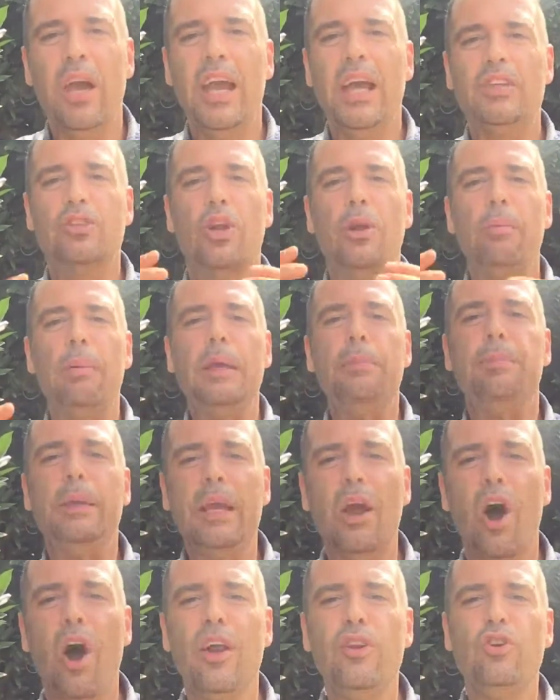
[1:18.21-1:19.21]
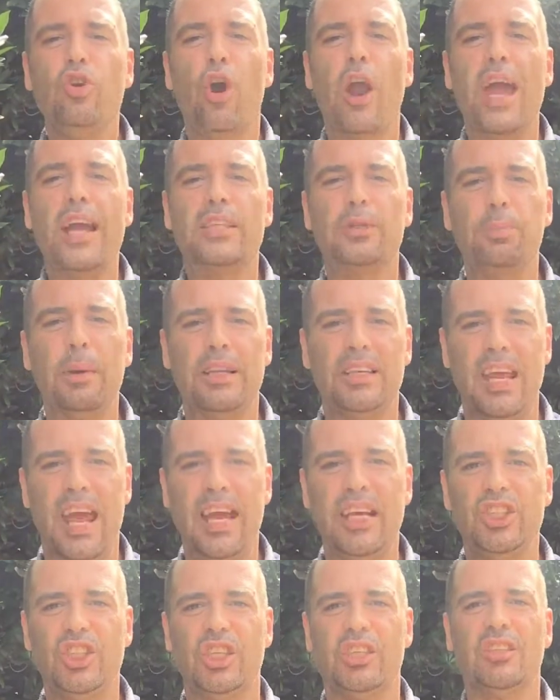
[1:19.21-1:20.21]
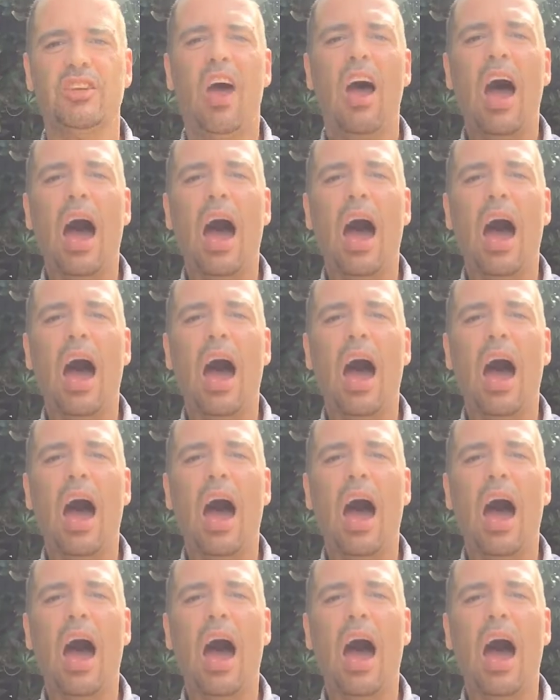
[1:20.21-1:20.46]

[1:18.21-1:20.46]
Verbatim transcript: It's gonna be beyond your expectation.